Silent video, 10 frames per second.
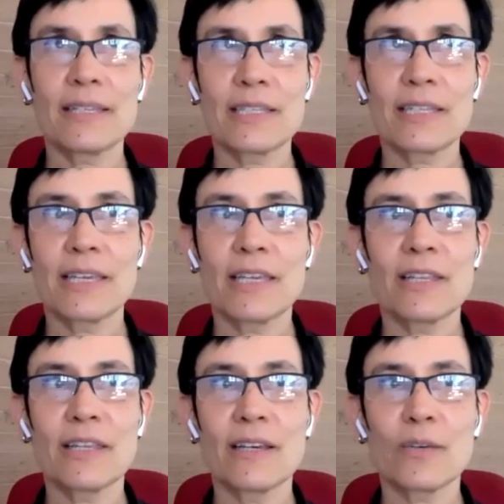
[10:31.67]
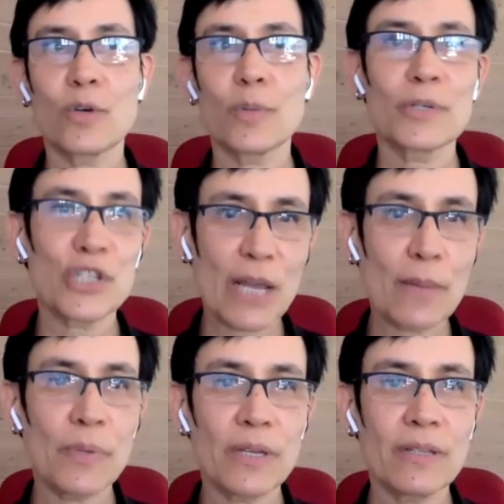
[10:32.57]
it's the corporate
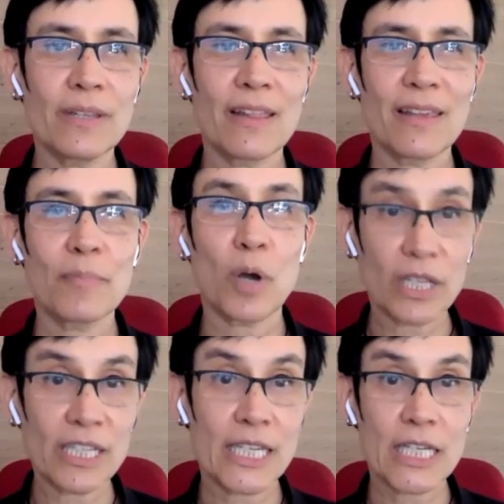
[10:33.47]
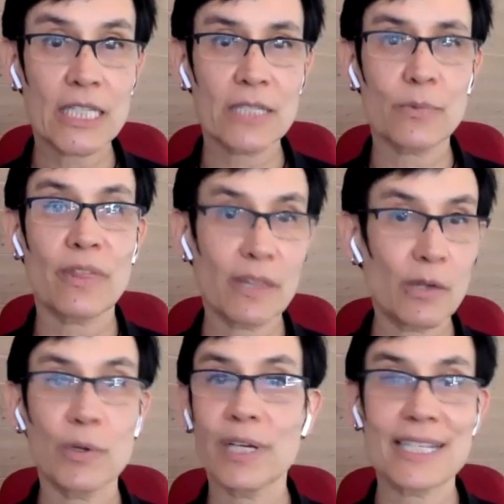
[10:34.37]
champion, the politics within
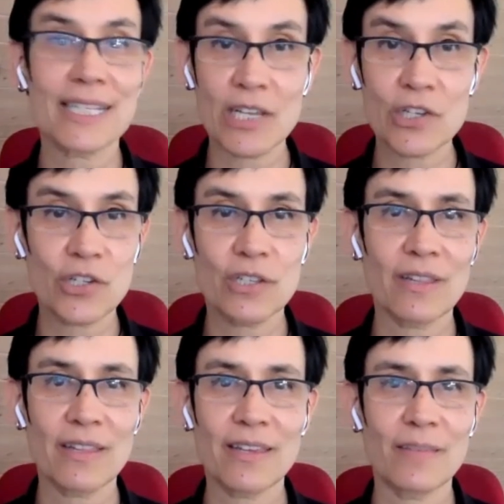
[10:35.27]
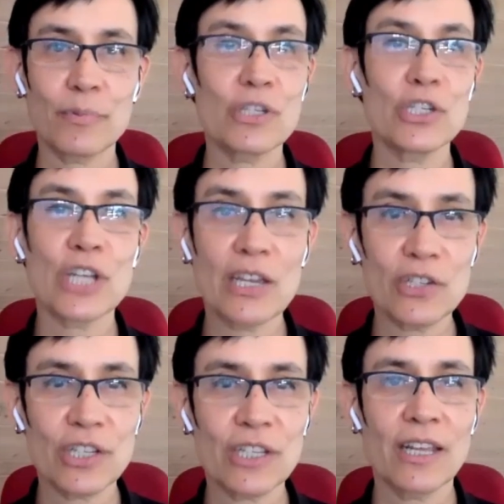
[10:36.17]
the organization, the
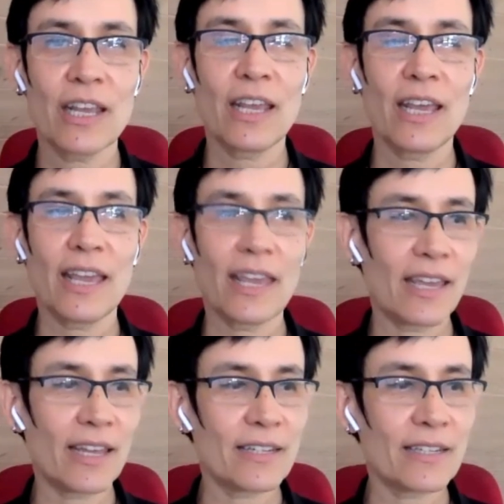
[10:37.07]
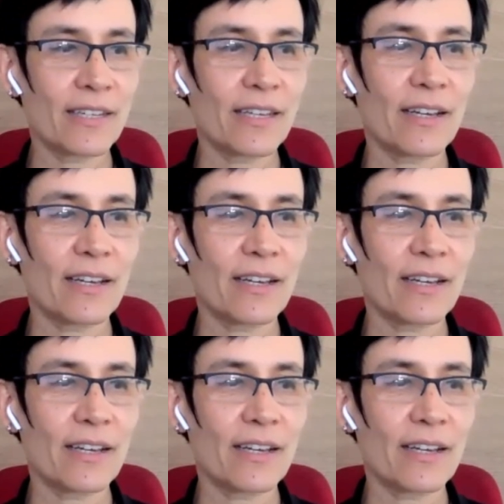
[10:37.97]
appreciation, and